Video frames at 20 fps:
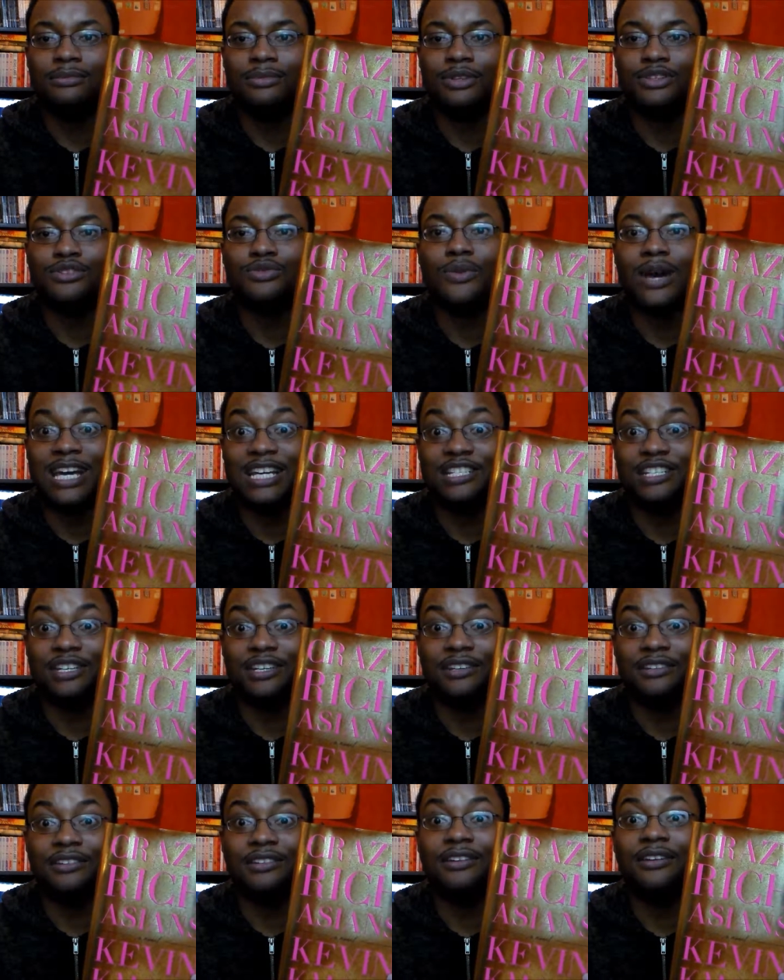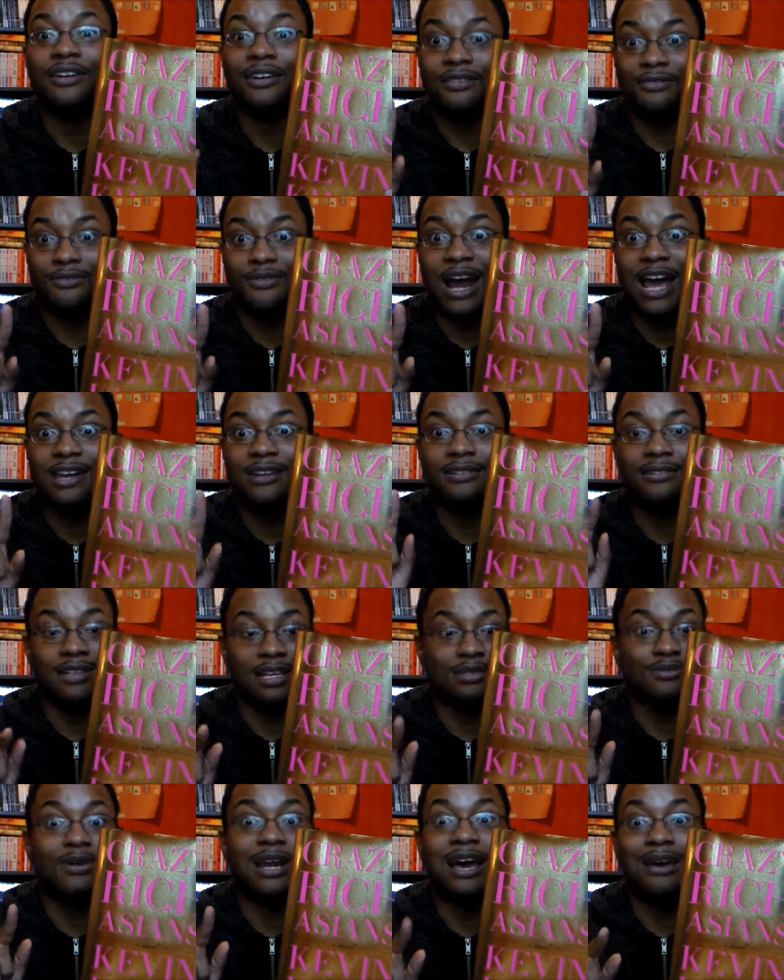persuasion right
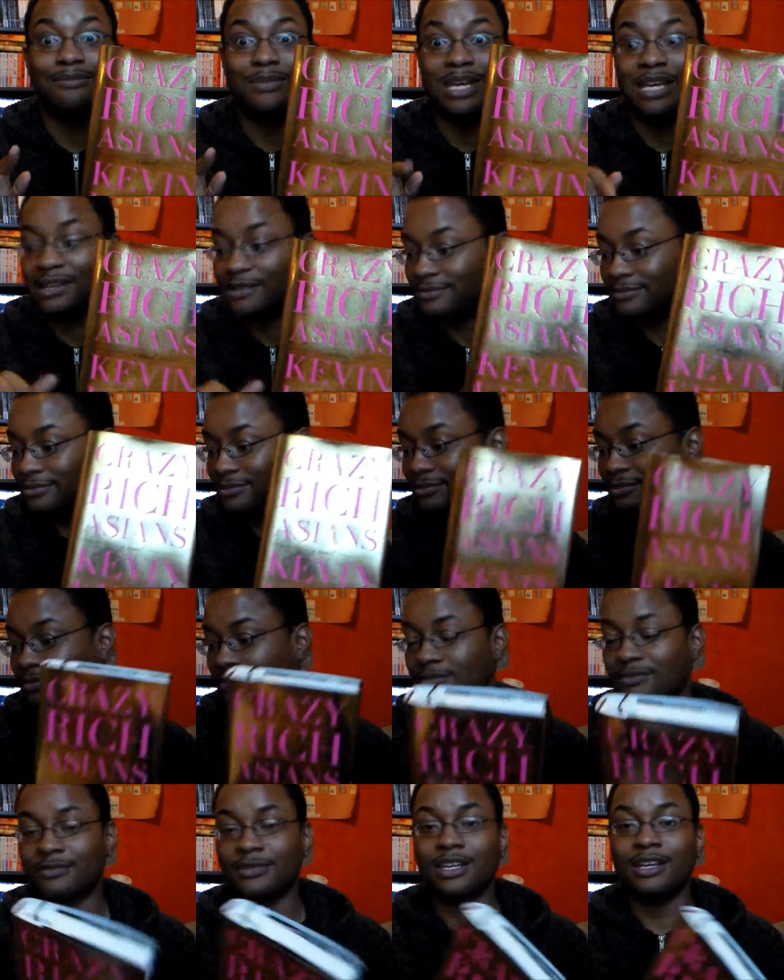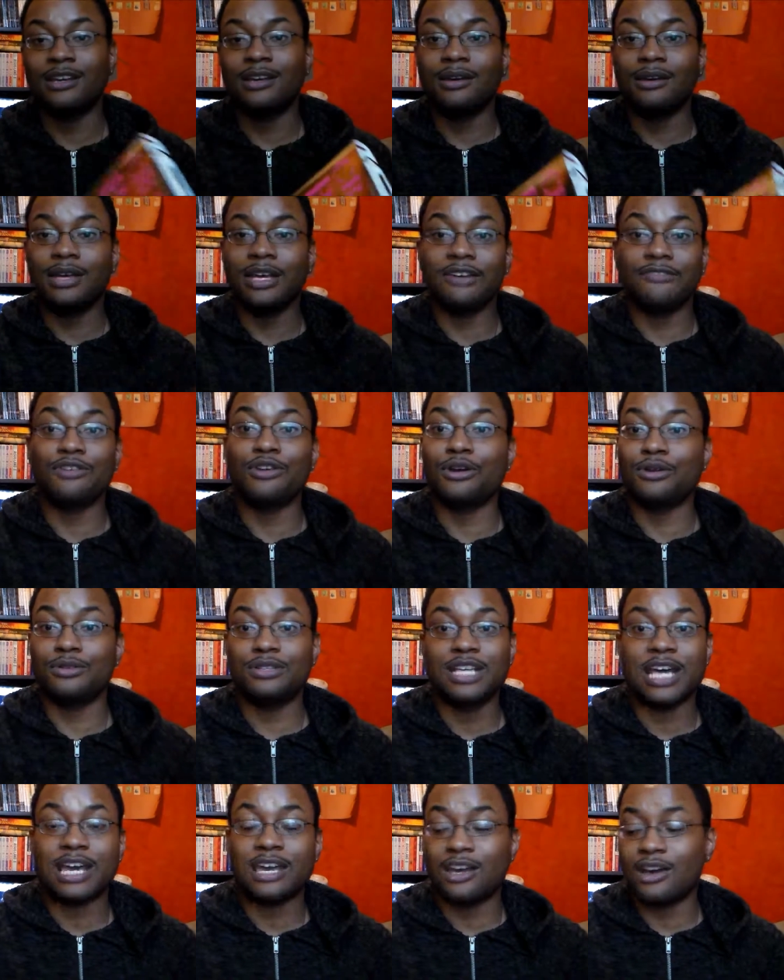that's what i mean if you know
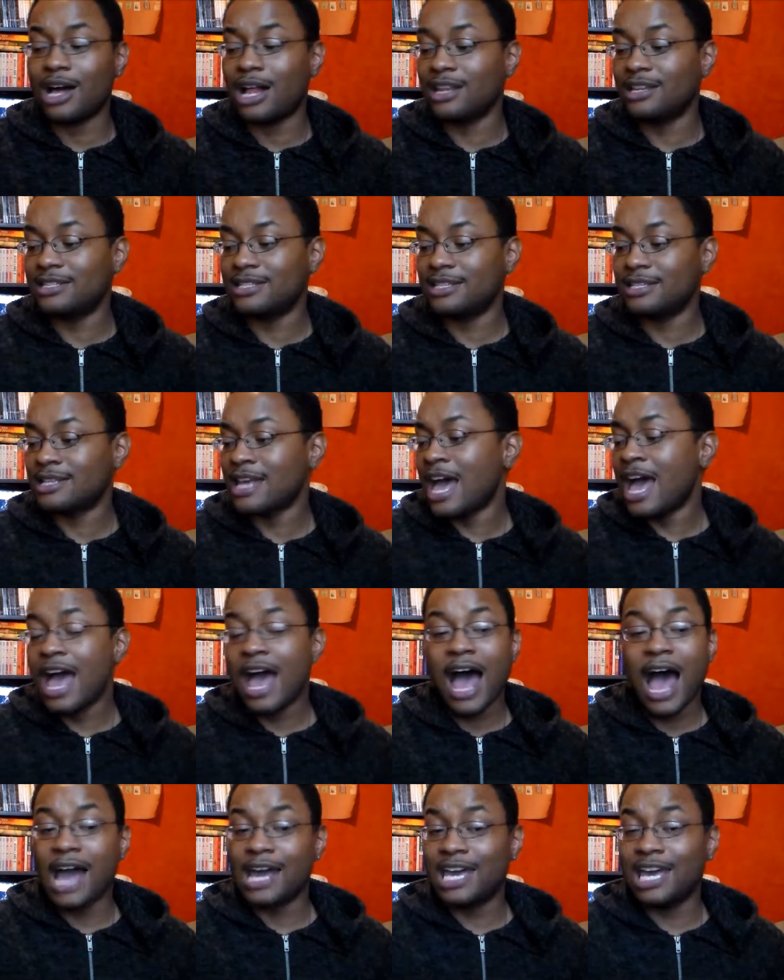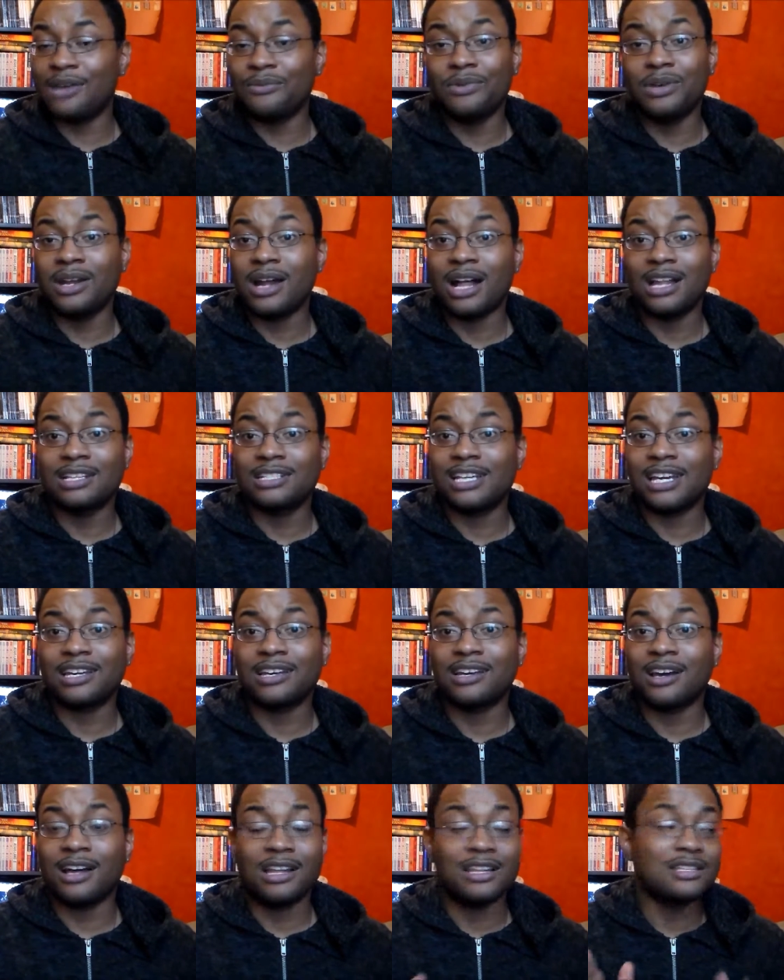who Jackie Collins is. I can't read all of
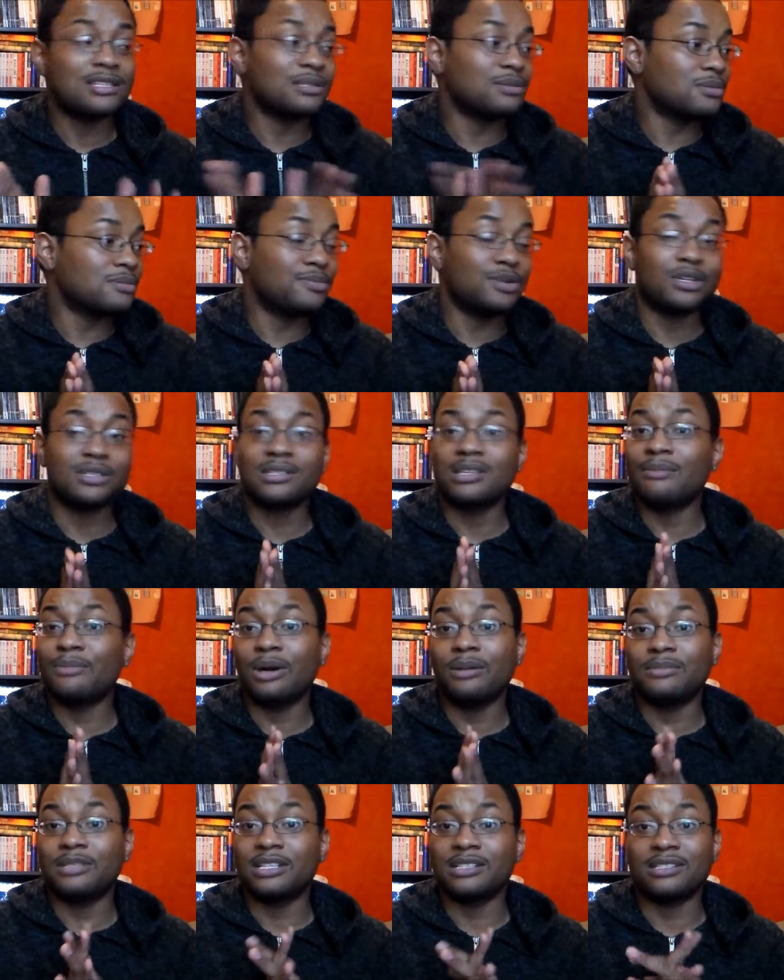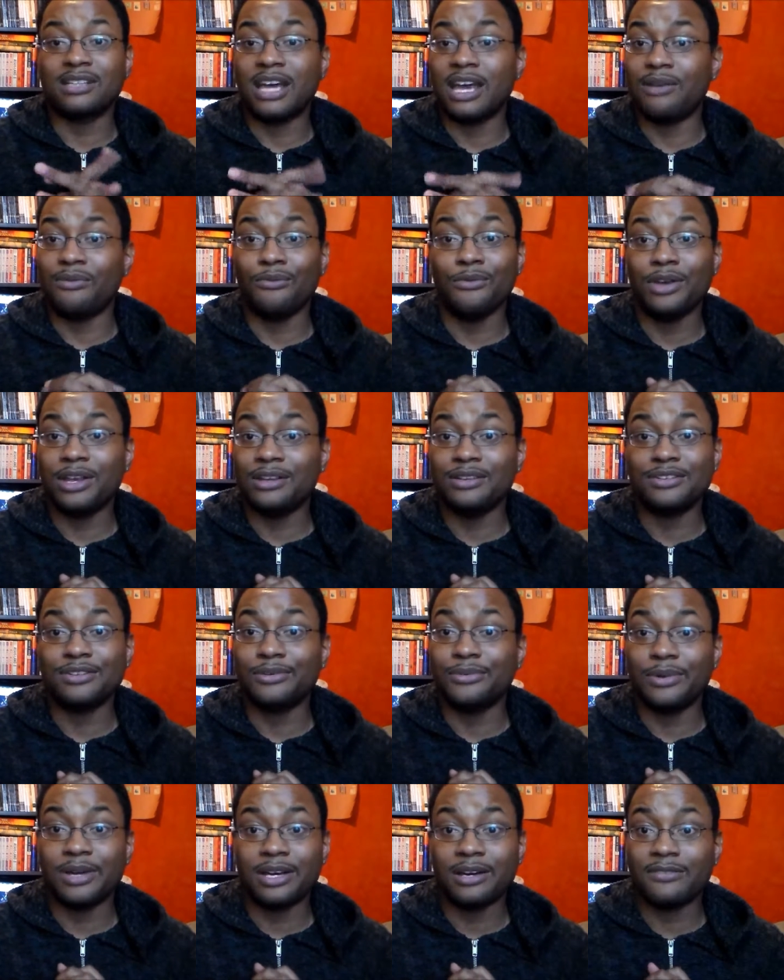Jackie Collins's books. Some of them just ain't written
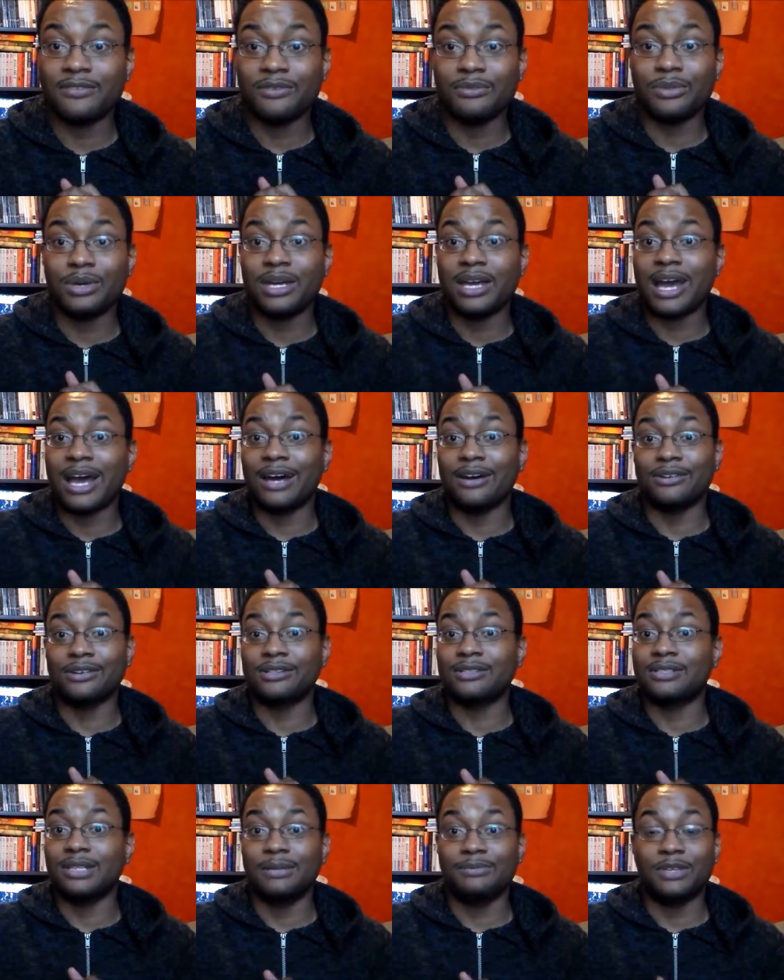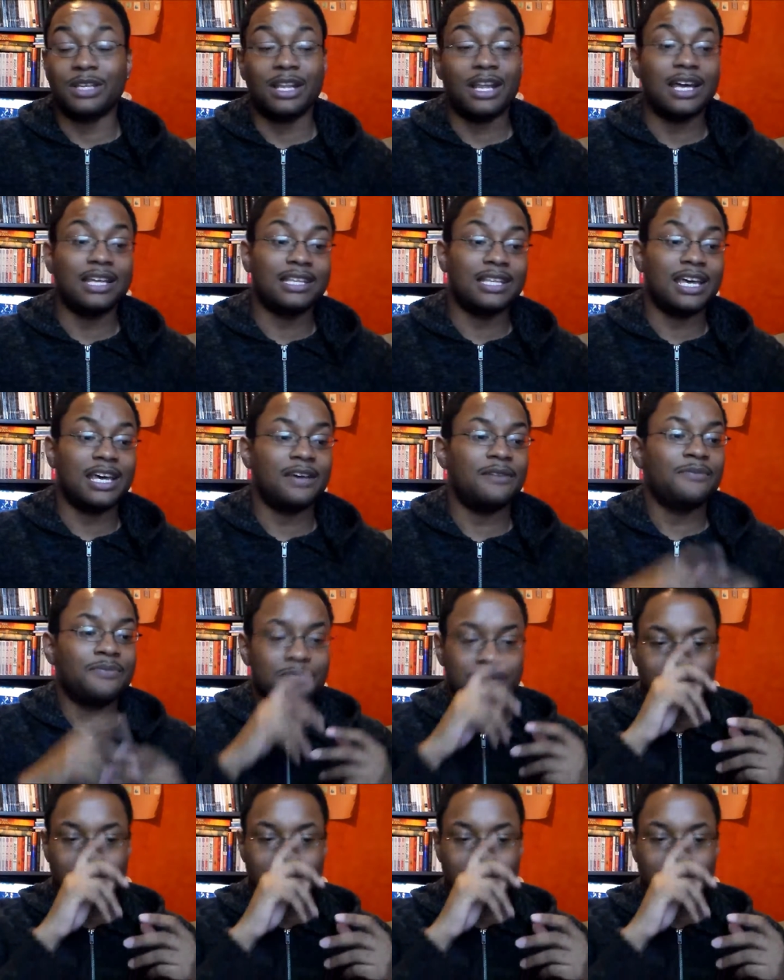too well for me or something like that.